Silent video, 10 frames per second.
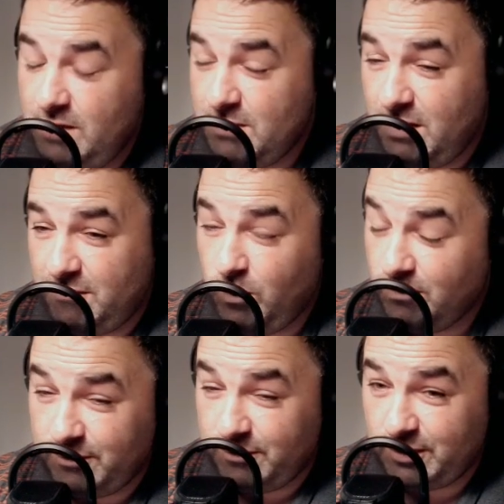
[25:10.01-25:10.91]
I'm not for
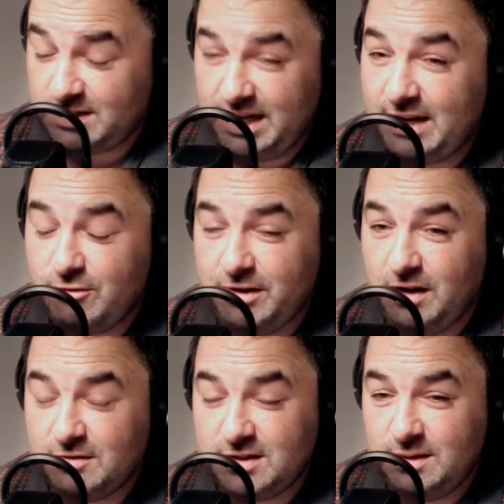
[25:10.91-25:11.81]
one fucking second writing
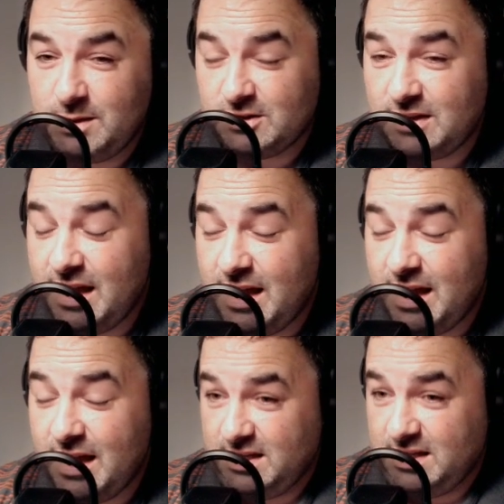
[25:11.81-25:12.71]
off City, because
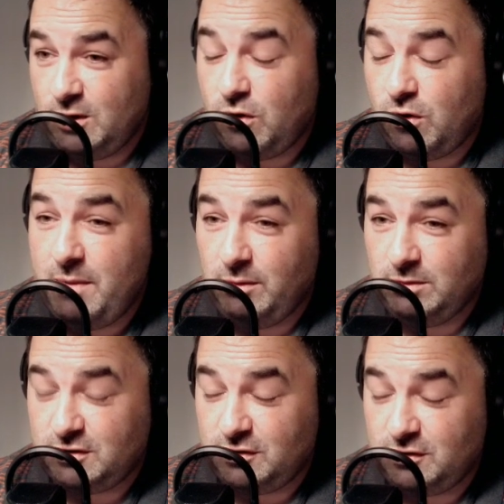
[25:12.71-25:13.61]
City could come out and
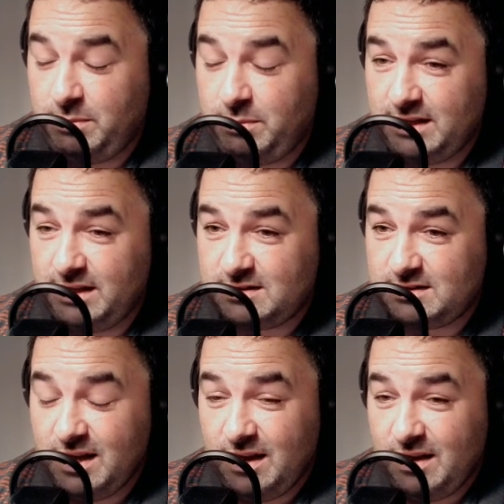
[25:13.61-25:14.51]
decide to blitz
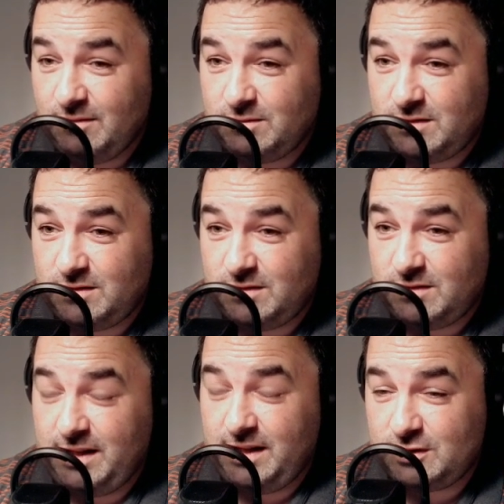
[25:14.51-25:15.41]
teams
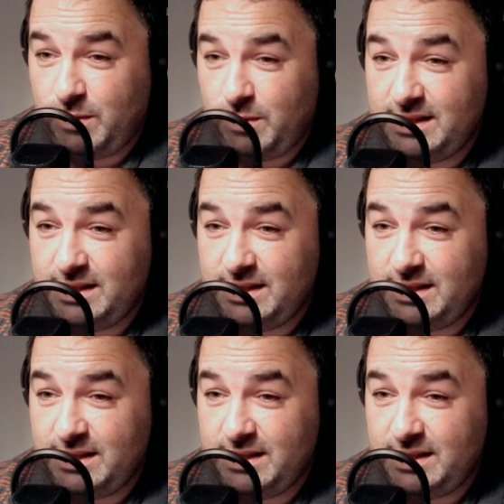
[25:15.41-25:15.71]
for the next 20